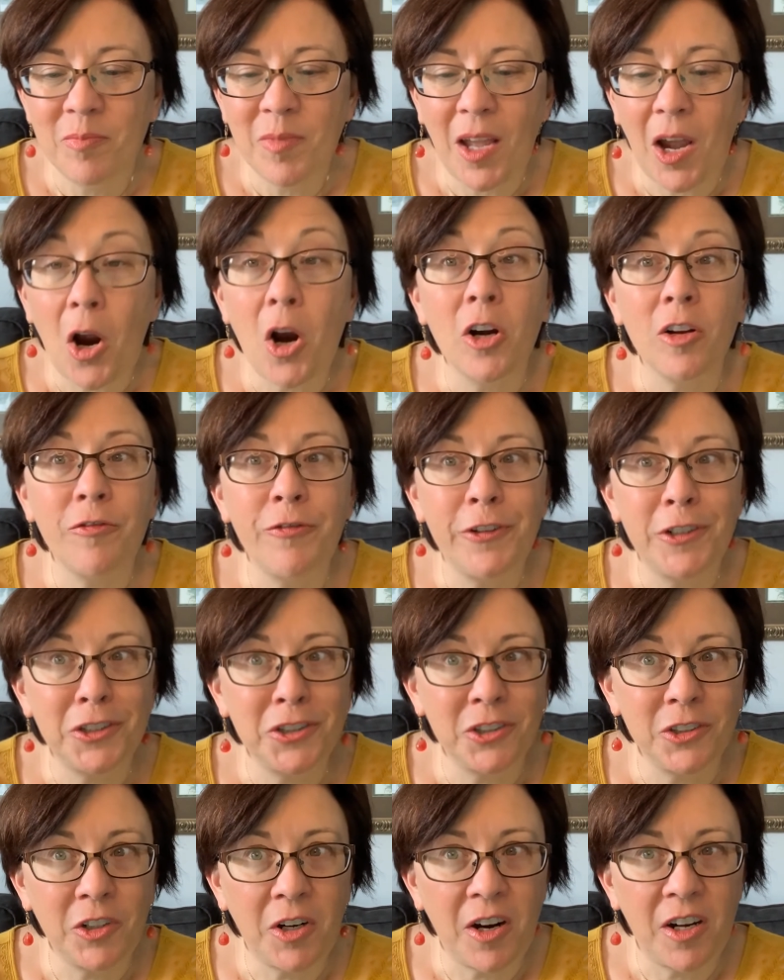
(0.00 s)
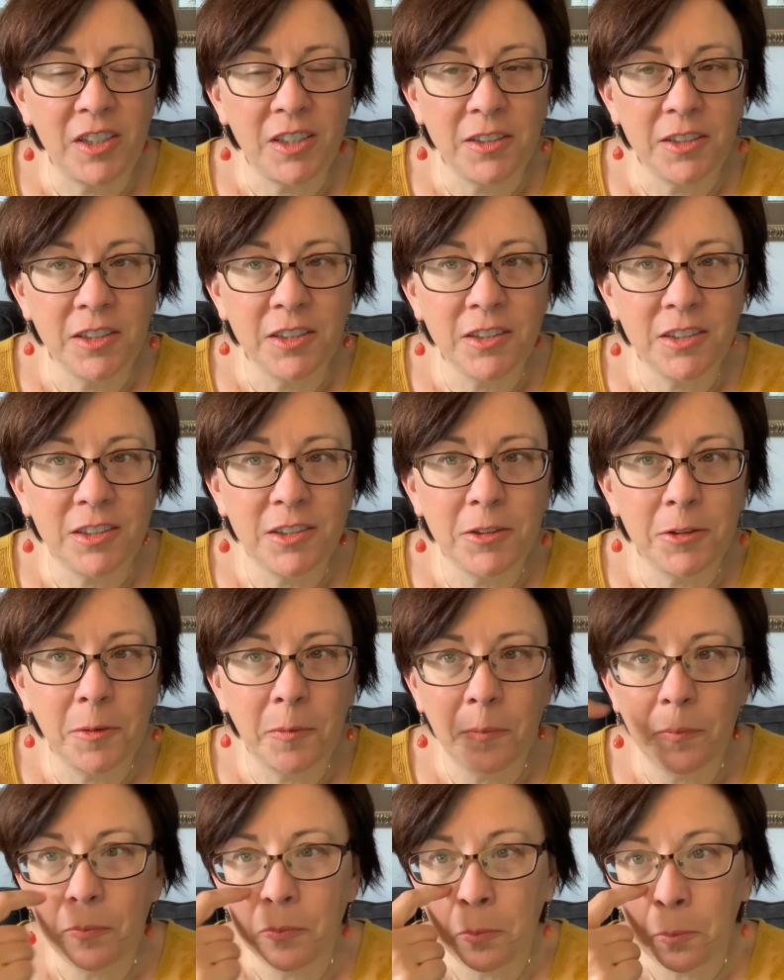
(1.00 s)
Artificial colors.
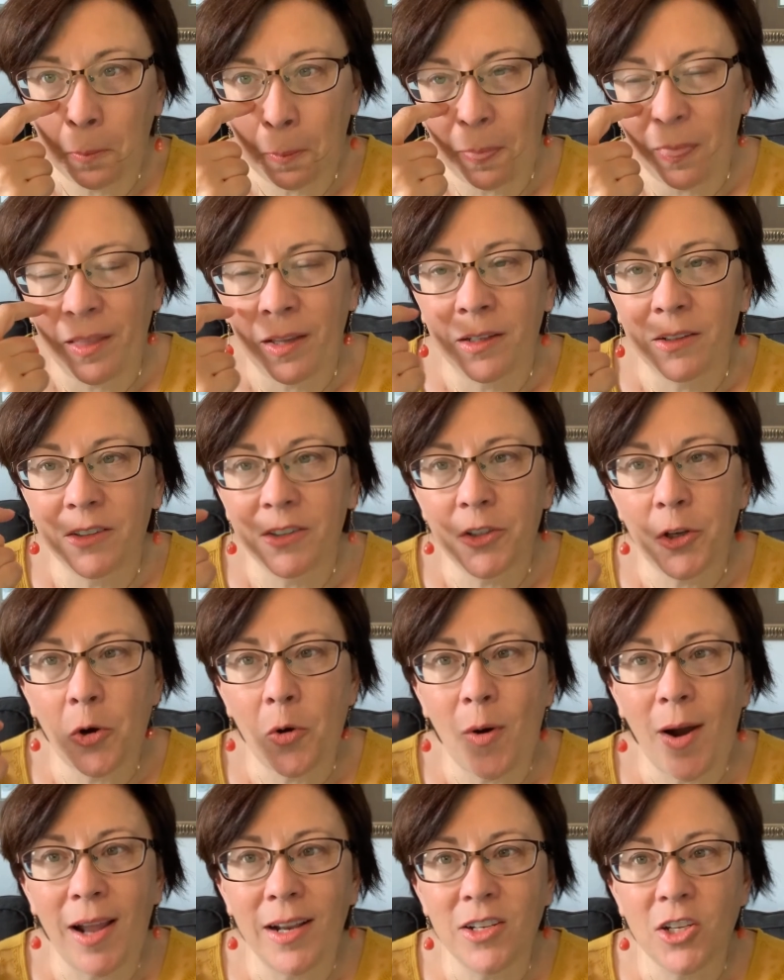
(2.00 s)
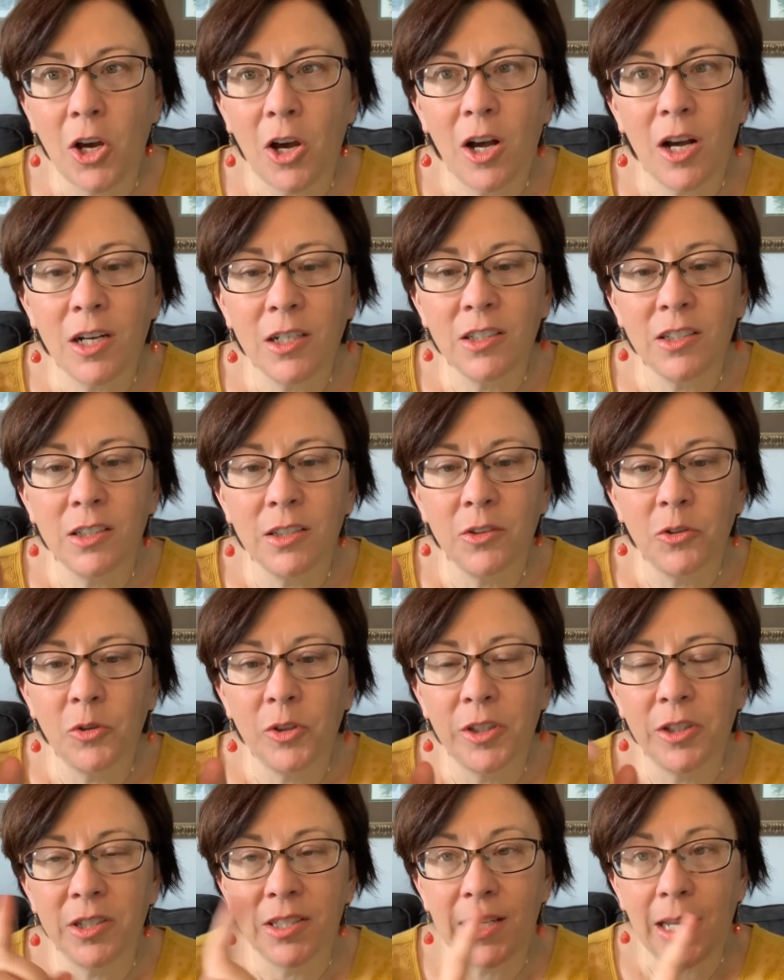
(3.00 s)
So I talked
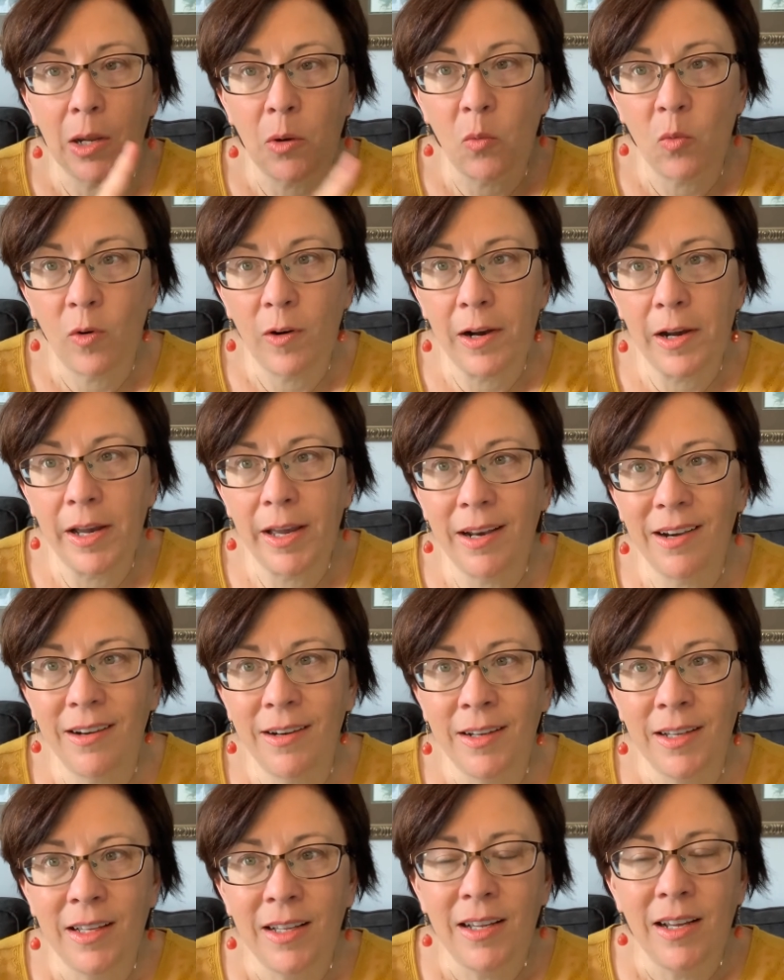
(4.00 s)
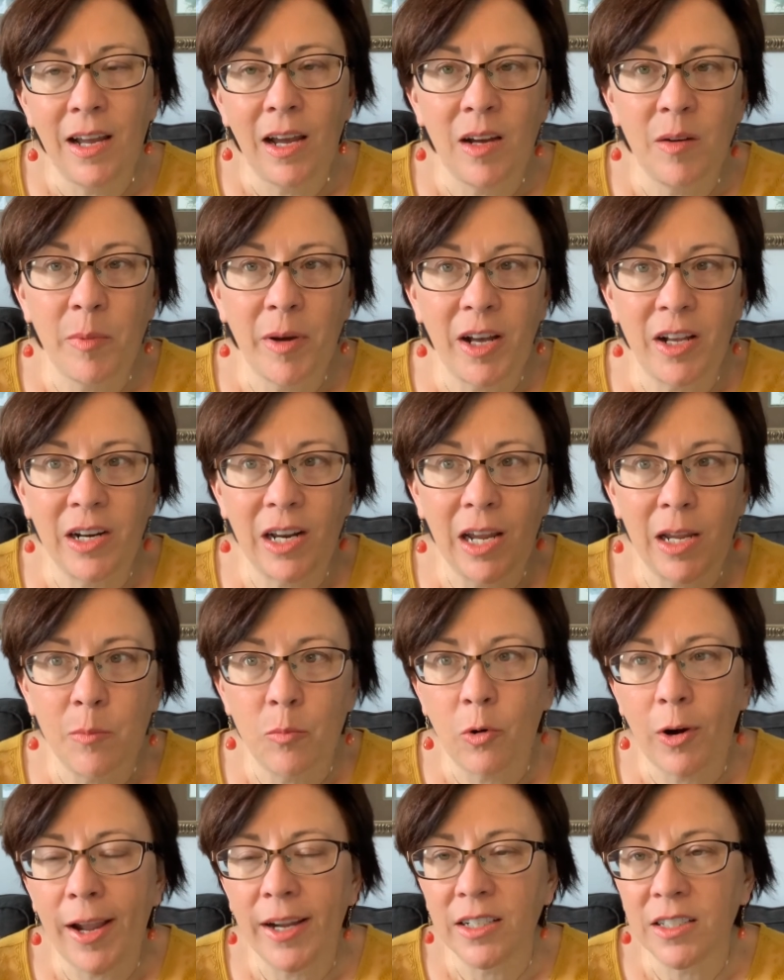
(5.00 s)
on day 1 about
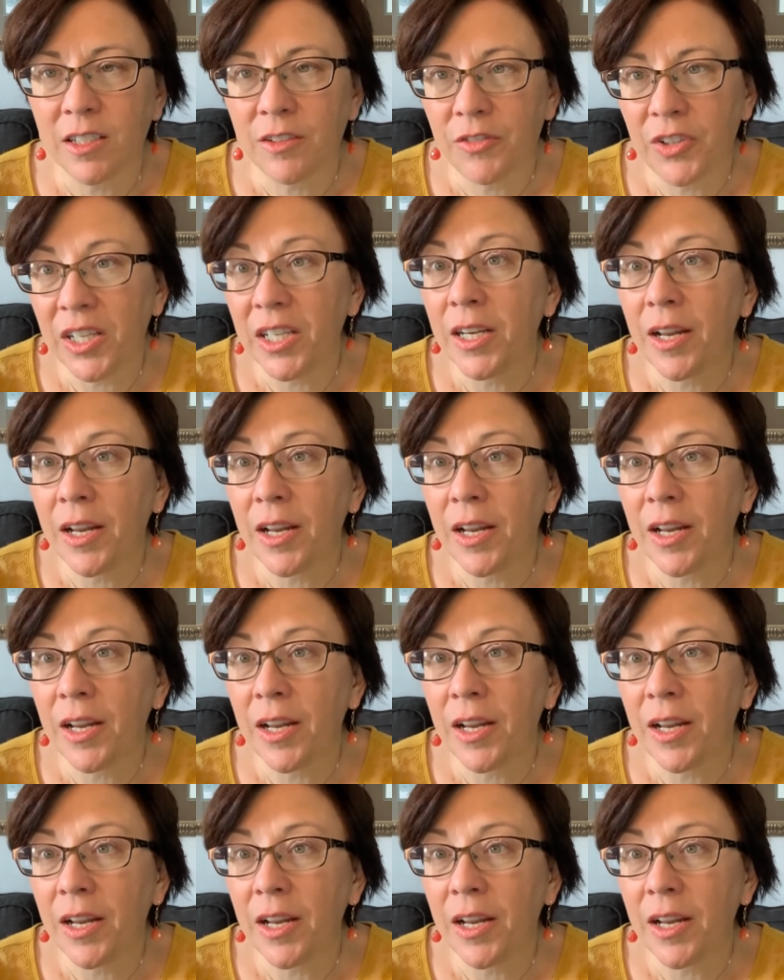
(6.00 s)
hyperactivity.